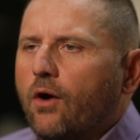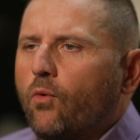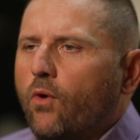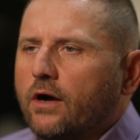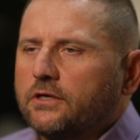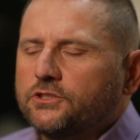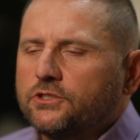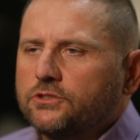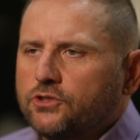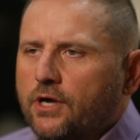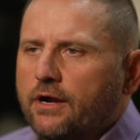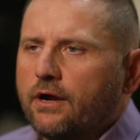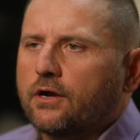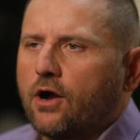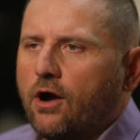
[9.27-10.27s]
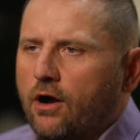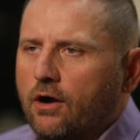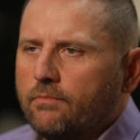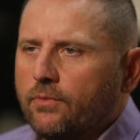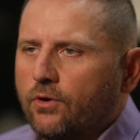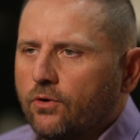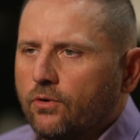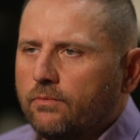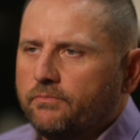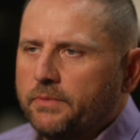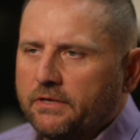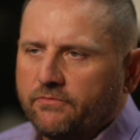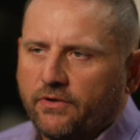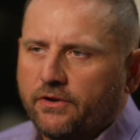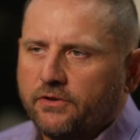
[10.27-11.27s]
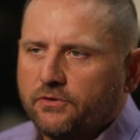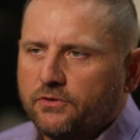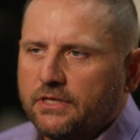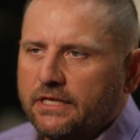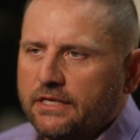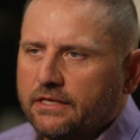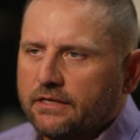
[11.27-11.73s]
washer and dryer combo, being very unique